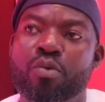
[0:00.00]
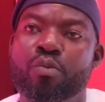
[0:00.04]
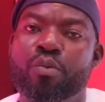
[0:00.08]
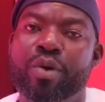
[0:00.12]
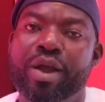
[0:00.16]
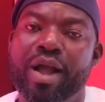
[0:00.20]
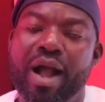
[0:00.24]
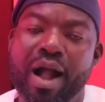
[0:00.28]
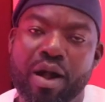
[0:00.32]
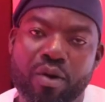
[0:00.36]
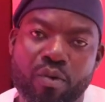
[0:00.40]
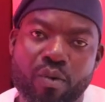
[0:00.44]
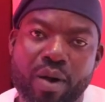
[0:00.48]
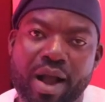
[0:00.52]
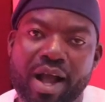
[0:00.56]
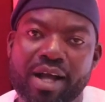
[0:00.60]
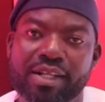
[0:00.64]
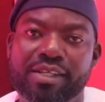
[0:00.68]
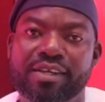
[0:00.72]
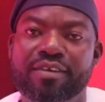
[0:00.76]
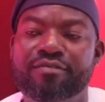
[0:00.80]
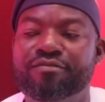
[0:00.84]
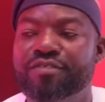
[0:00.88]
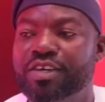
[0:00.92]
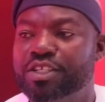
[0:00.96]
we
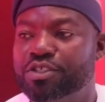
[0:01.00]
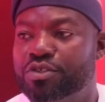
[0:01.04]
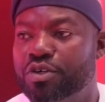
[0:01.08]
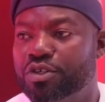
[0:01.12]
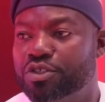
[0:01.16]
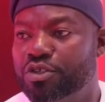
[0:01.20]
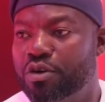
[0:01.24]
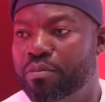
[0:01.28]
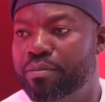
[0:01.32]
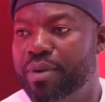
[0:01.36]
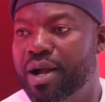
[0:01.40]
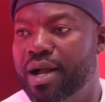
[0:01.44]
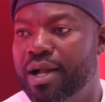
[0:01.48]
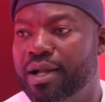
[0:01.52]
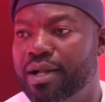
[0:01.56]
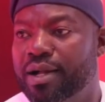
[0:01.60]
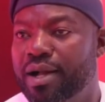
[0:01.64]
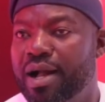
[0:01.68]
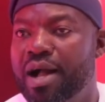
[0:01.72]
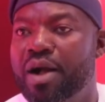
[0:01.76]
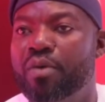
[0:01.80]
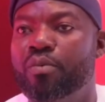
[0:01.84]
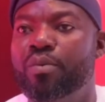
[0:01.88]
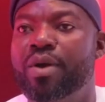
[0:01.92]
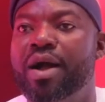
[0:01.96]
acquired the Infrastructure Bank
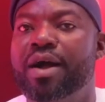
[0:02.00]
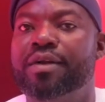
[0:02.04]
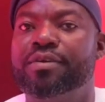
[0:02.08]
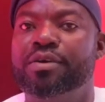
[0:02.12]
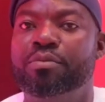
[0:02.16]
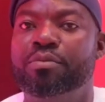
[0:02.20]
and we are